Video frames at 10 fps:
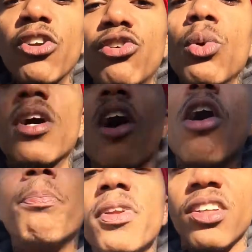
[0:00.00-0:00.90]
you
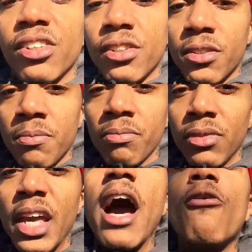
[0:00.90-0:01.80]
accomplished
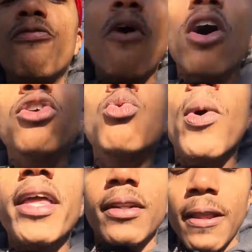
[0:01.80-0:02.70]
and how far you went.